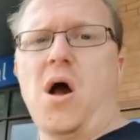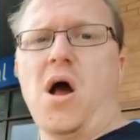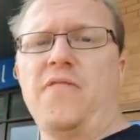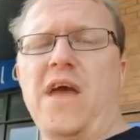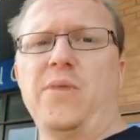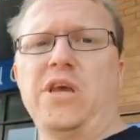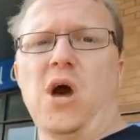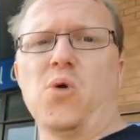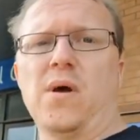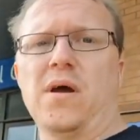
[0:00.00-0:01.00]
There we
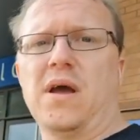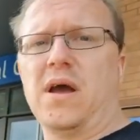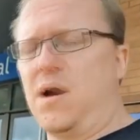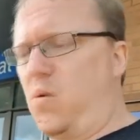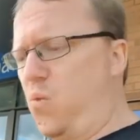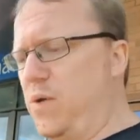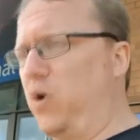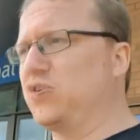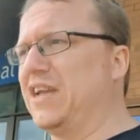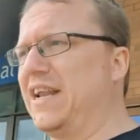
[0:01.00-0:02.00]
go. We
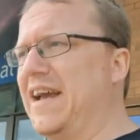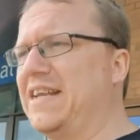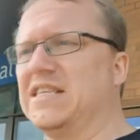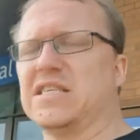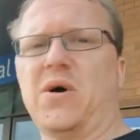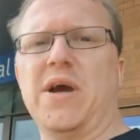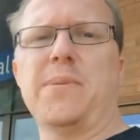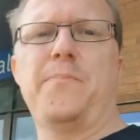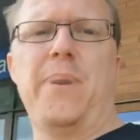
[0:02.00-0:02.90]
wasn't allowed inside,